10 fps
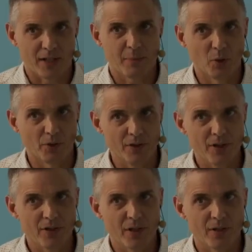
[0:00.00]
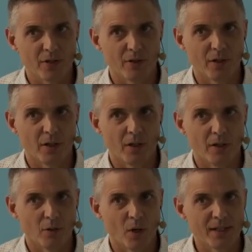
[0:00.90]
transponders? Is there
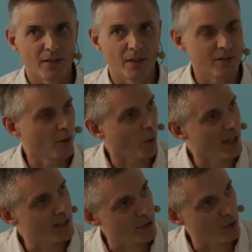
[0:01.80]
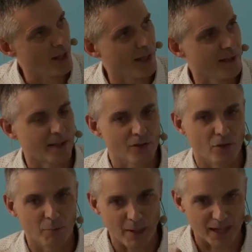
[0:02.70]
a way to do that in a
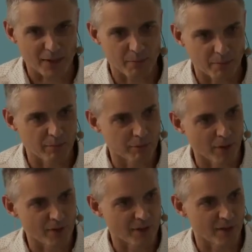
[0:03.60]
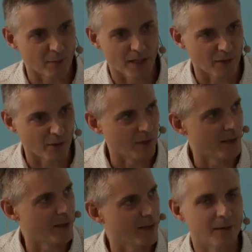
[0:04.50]
sort of batch processing way
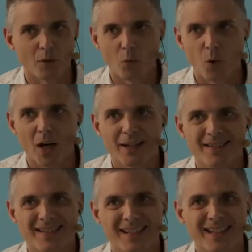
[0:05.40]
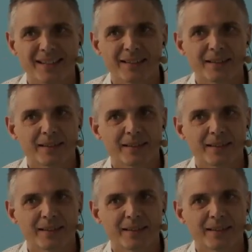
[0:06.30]
or wirelessly?